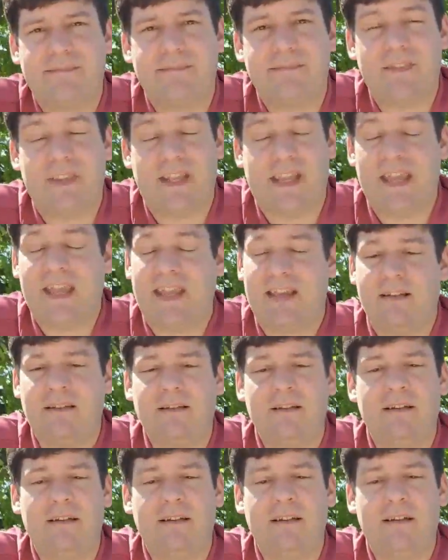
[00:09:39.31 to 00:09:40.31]
The
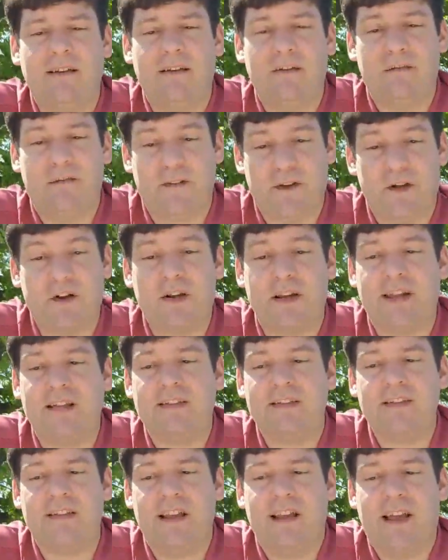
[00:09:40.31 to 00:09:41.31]
king,
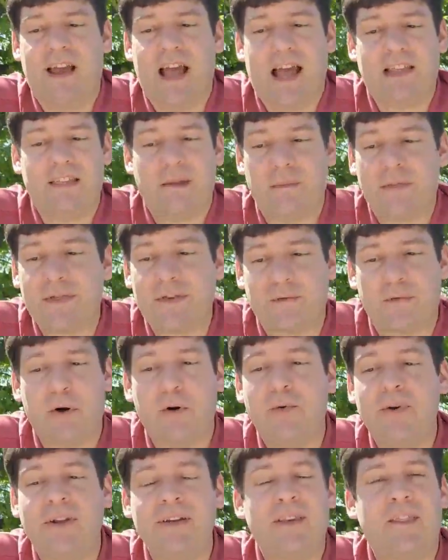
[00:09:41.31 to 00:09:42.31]
furious, had them
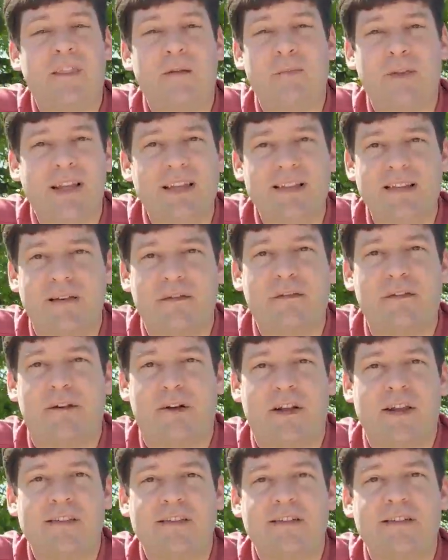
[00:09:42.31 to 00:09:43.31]
thrown into the blazing
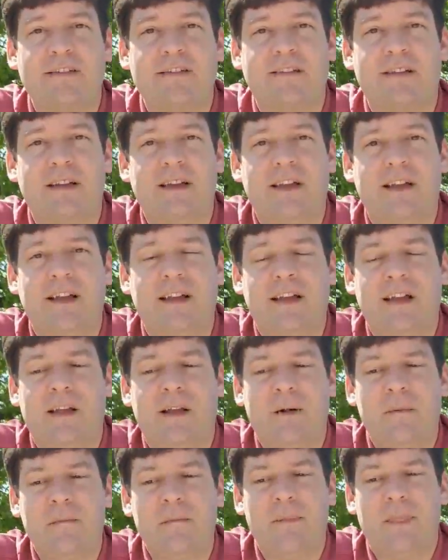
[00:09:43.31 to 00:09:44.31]
furnace.
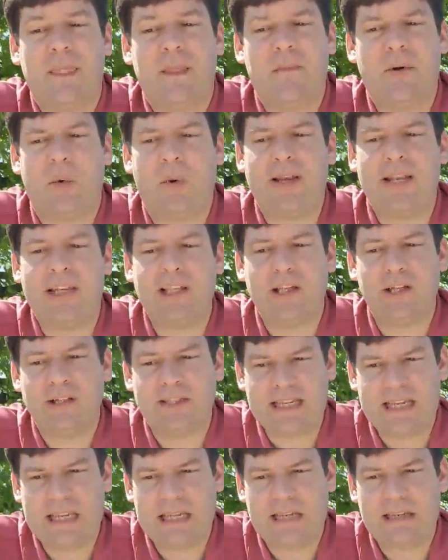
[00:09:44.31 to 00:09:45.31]
But when he
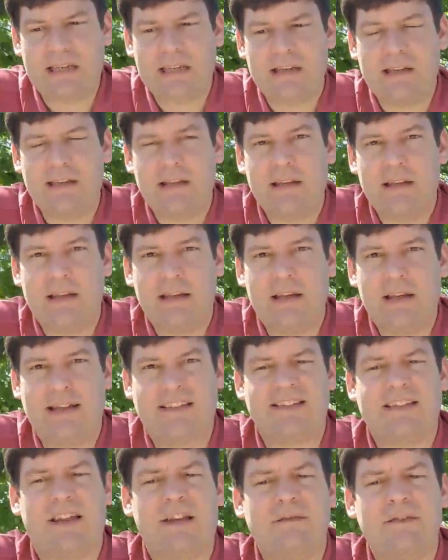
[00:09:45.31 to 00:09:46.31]
looked in,
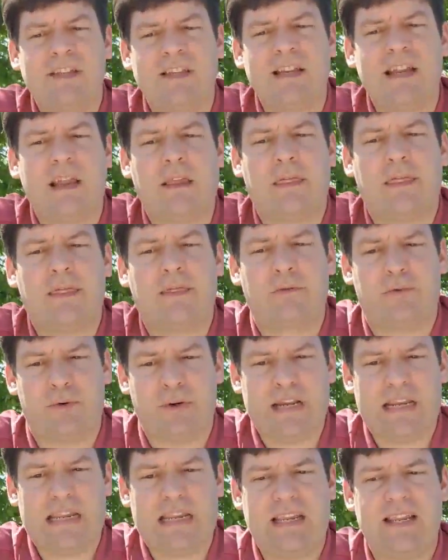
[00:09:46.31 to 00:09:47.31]
instead of seeing
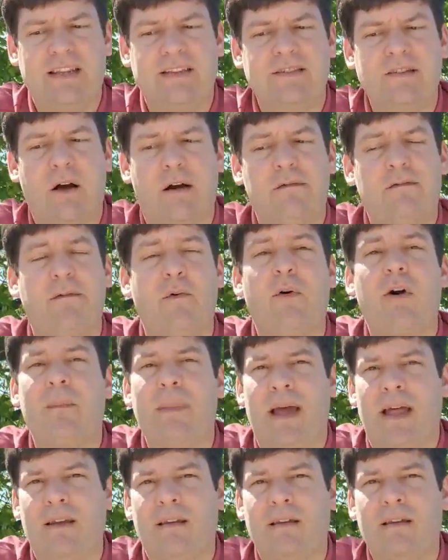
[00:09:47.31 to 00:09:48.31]
3, he saw 4
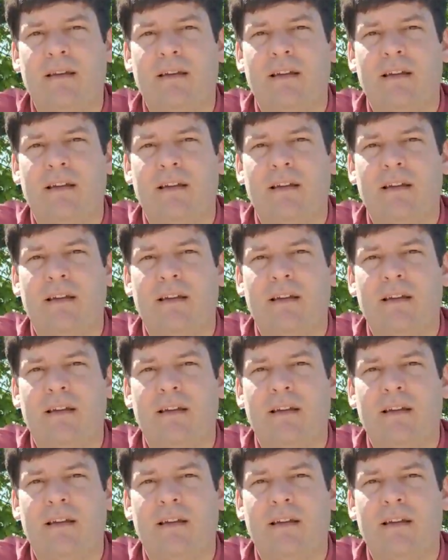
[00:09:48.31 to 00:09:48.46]
men,